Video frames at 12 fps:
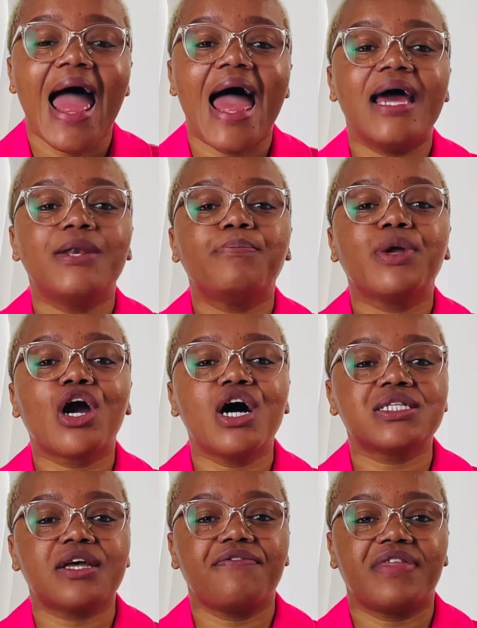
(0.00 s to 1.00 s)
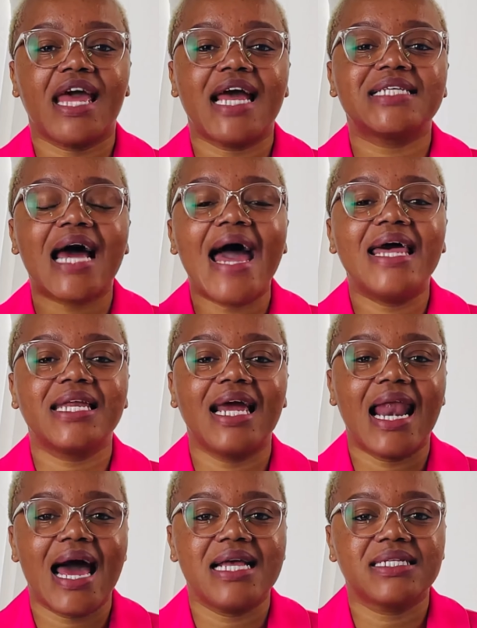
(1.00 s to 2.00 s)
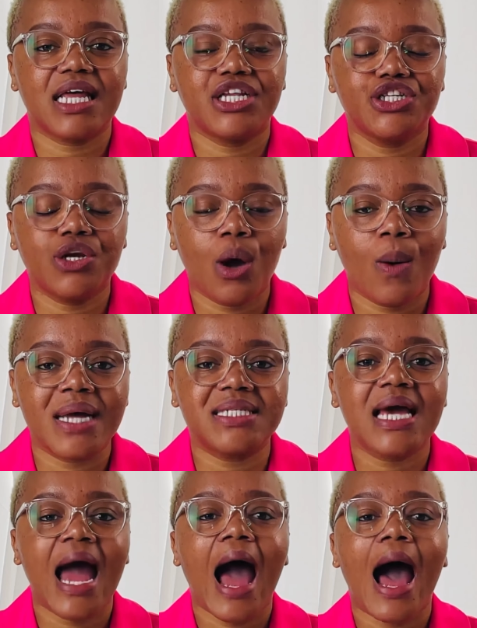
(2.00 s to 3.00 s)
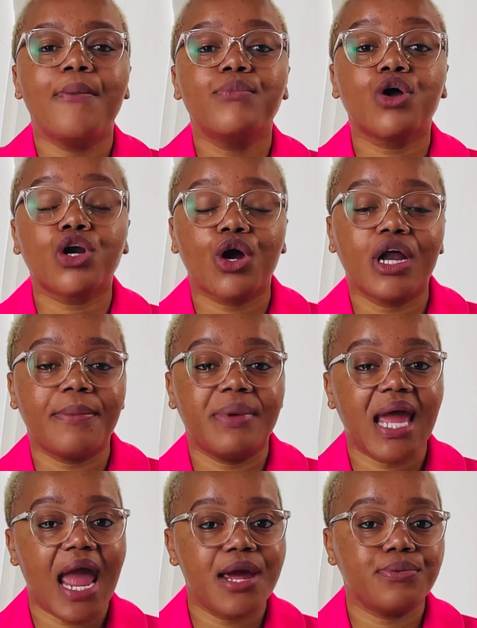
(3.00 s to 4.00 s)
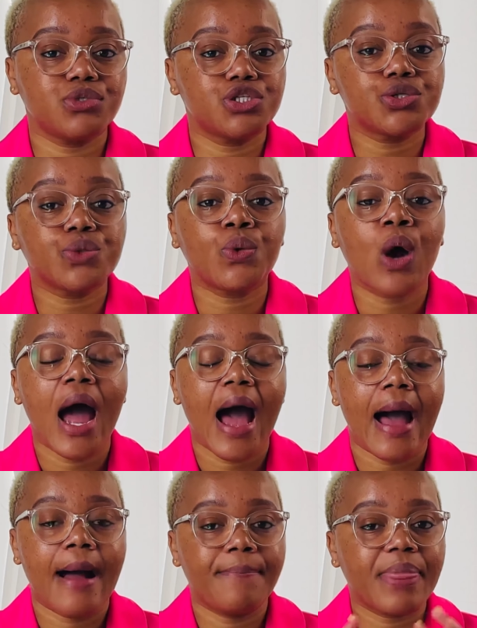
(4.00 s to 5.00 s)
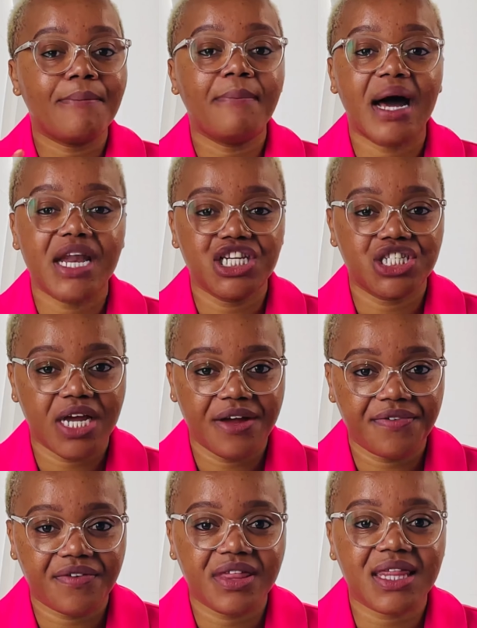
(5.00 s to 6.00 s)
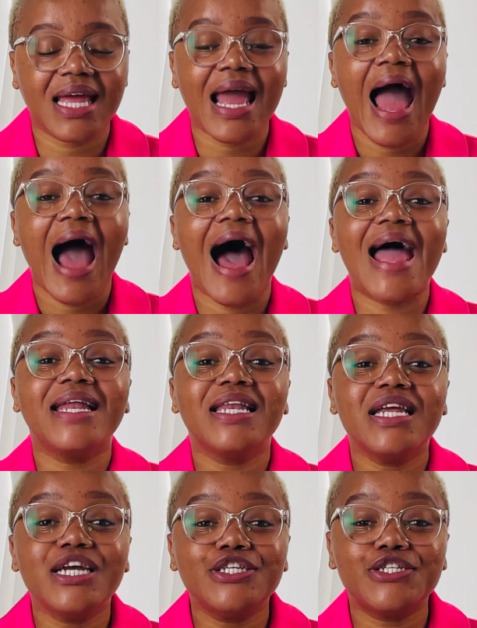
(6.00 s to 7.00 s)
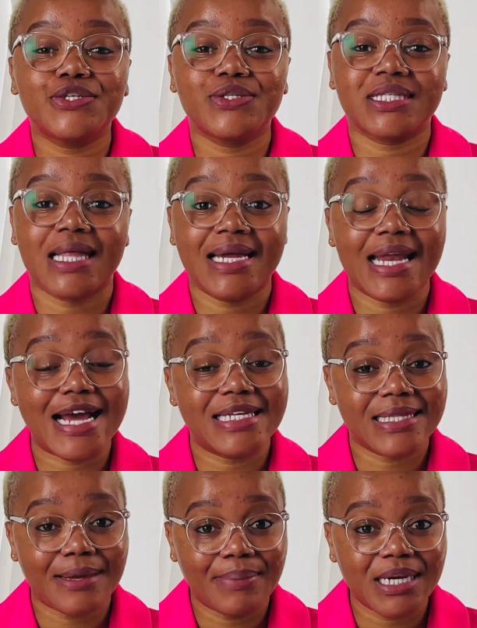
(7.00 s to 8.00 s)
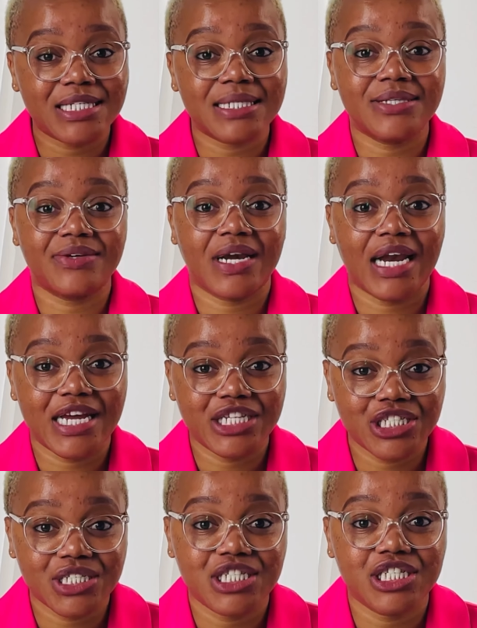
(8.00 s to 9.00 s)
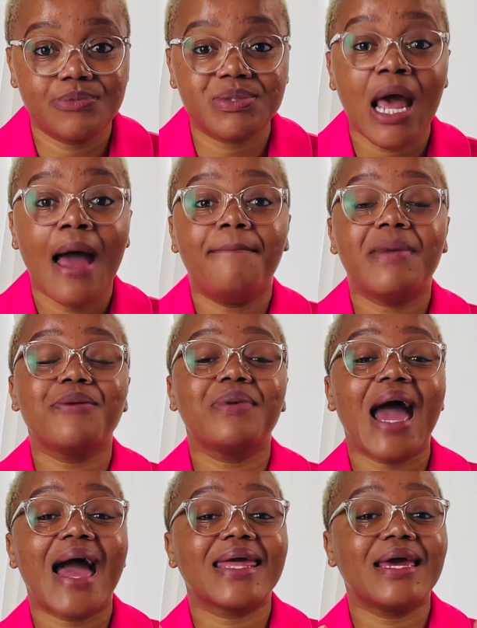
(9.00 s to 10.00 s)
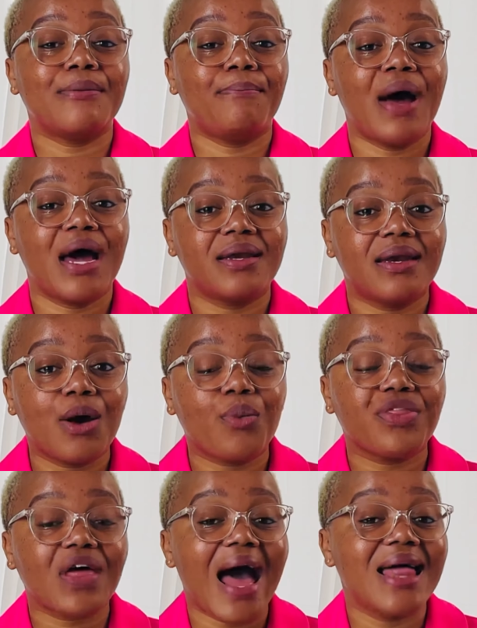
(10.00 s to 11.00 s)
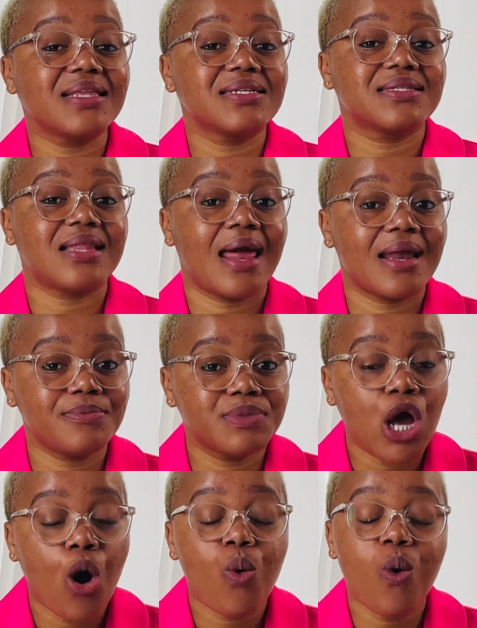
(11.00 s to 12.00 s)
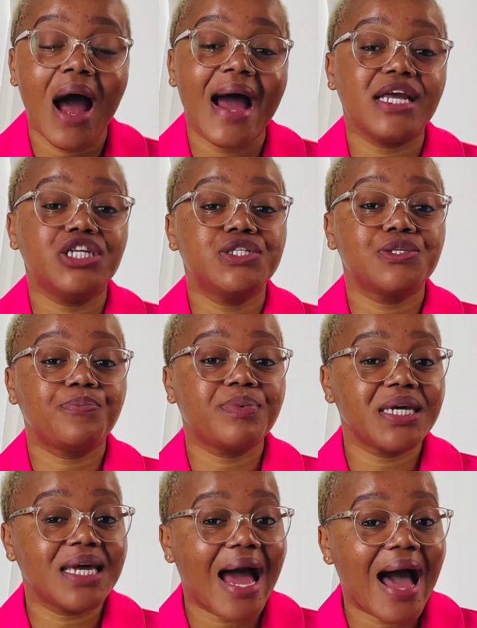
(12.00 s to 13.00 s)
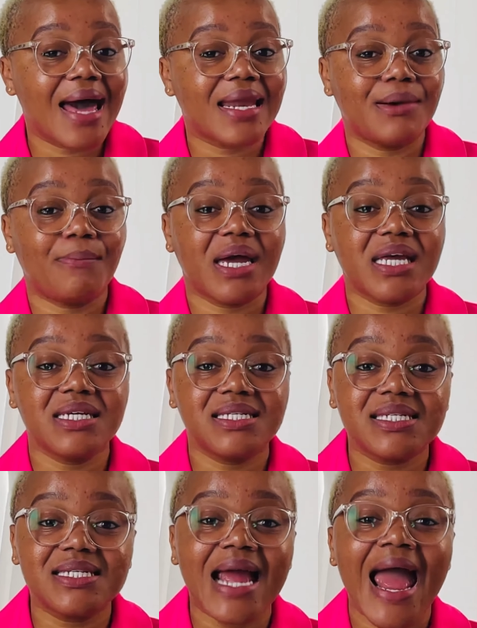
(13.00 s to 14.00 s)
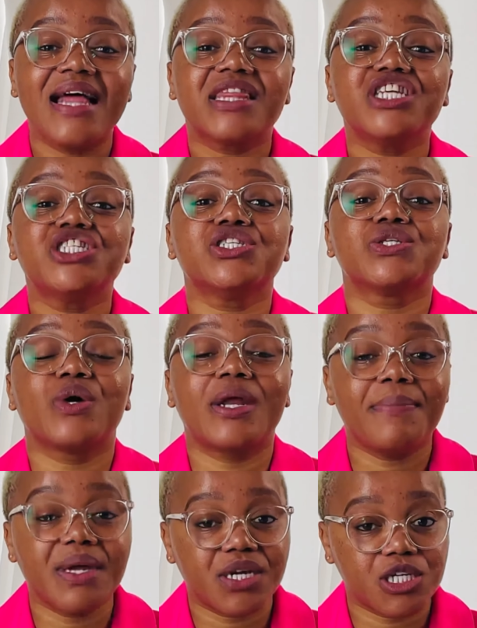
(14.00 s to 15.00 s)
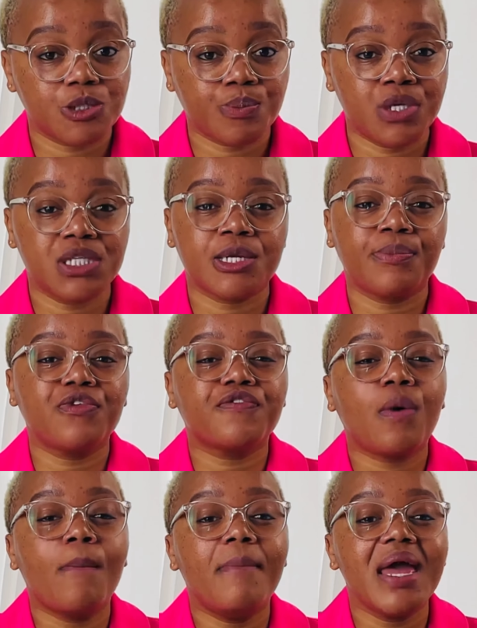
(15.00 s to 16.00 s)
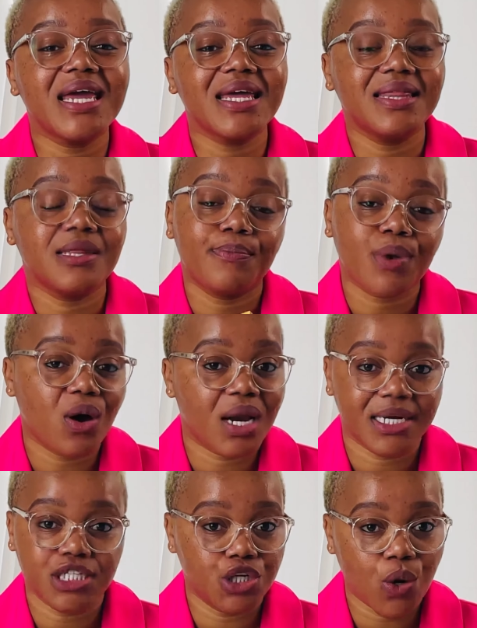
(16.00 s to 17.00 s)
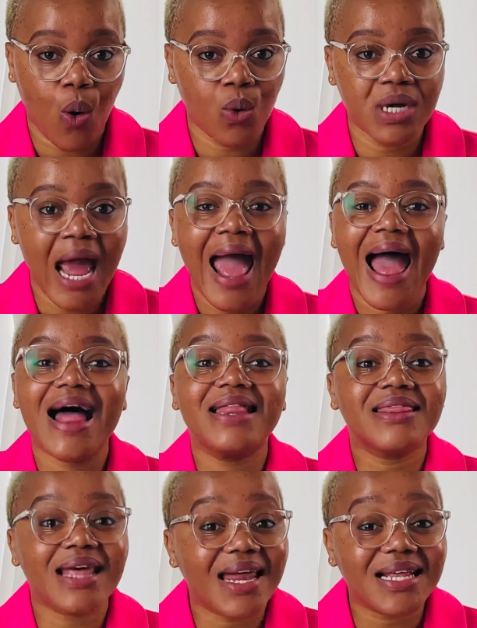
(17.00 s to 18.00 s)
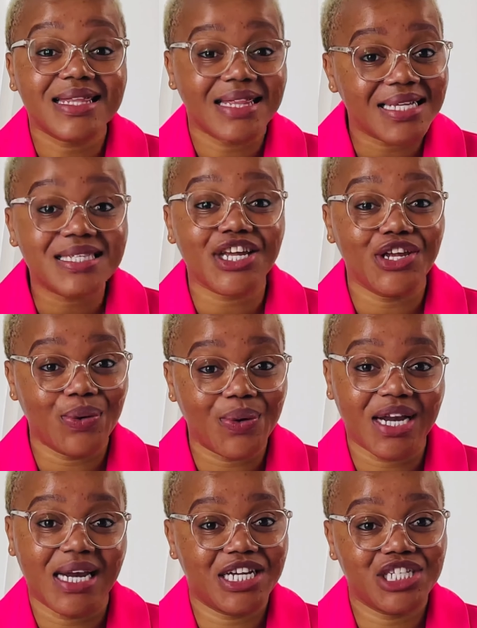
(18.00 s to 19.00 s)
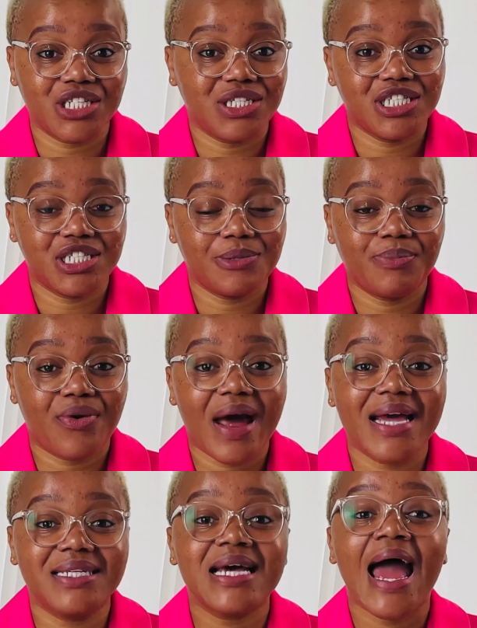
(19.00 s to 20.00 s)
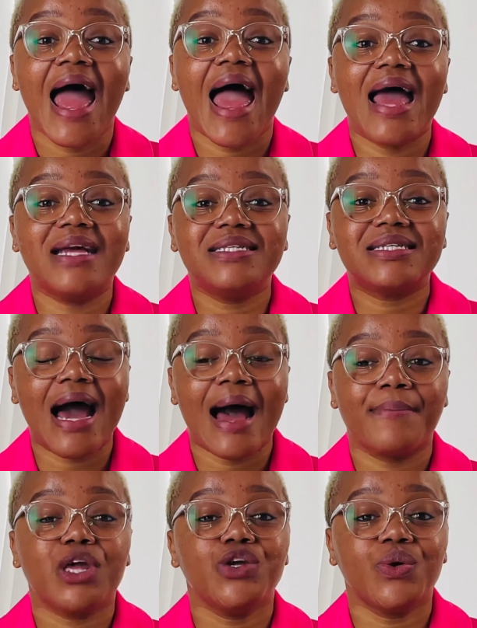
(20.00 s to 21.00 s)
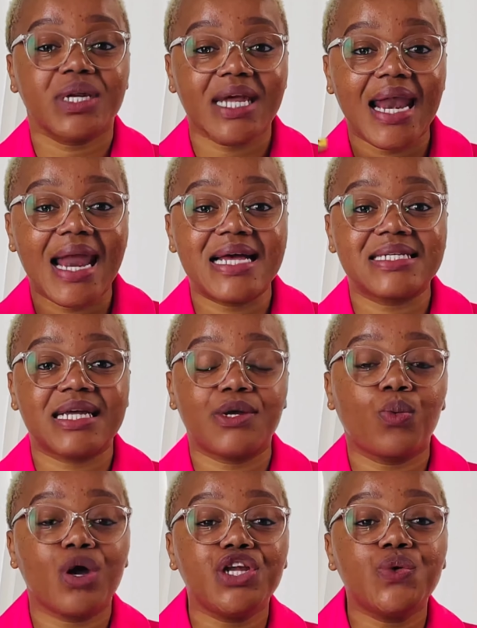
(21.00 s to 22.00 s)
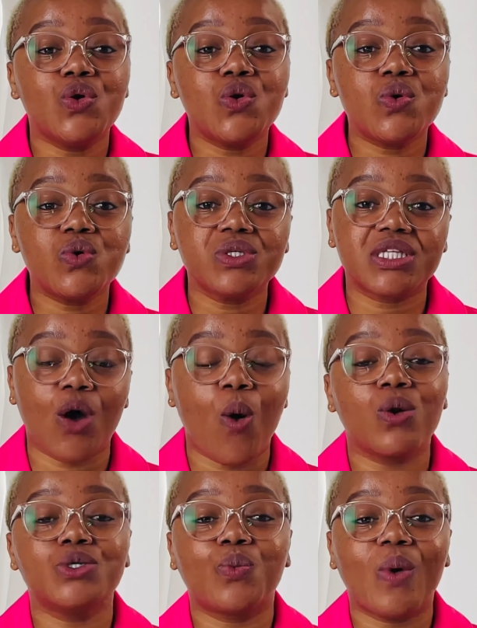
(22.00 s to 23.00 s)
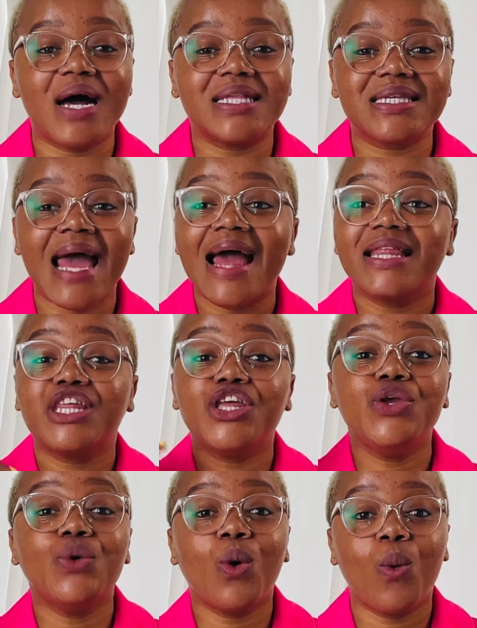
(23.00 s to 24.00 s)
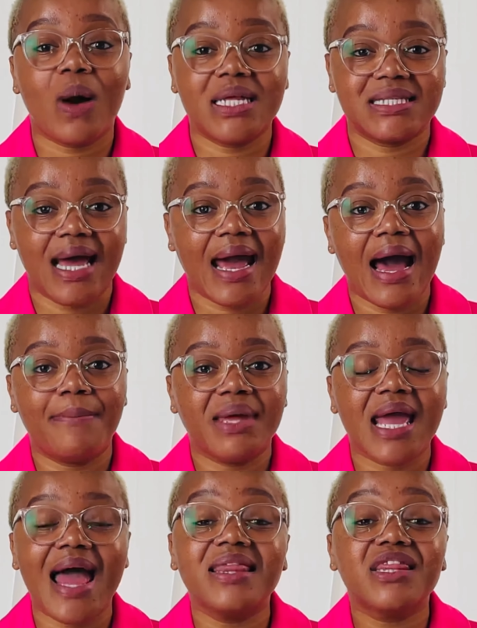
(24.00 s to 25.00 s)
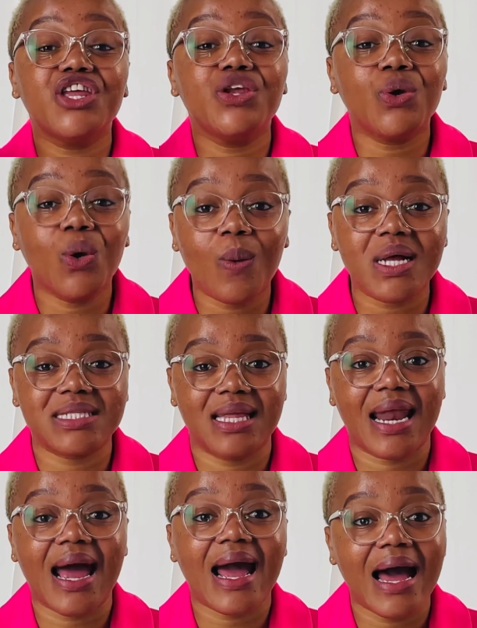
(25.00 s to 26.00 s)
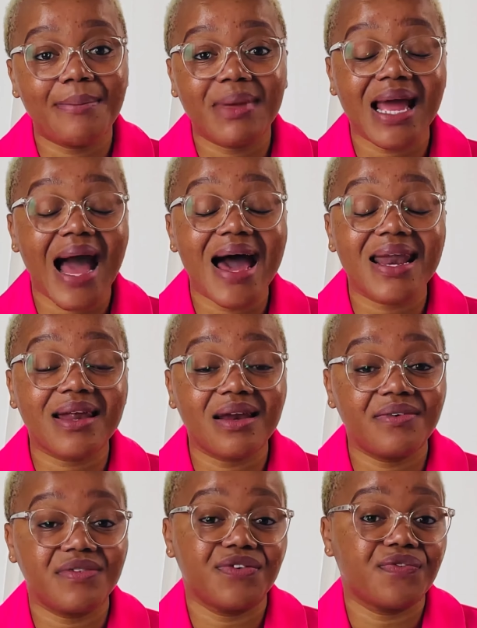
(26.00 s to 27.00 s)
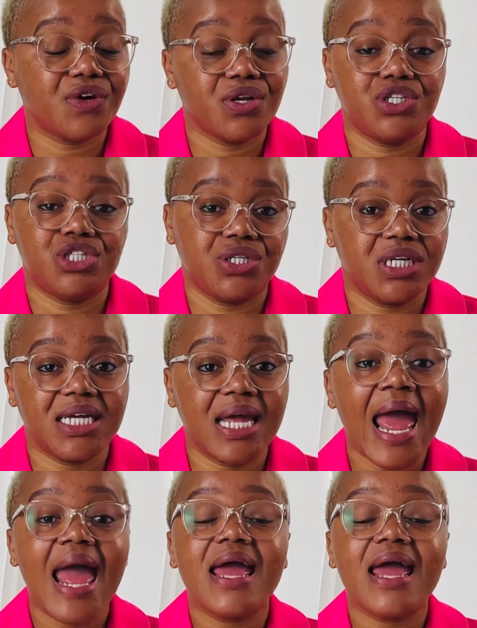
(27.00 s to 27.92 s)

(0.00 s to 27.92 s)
And because of that, I realized that, you know what, I'm not gonna be able to manage everything. I need to start establishing relationships. Maybe I can partner with other startups who are into PR and marketing. They're just going to be responsible for making the product known. And that's a new relationship, right? And you realize that when you lose the old ones, the new ones are coming. And the new ones that are coming are relevant for your journey.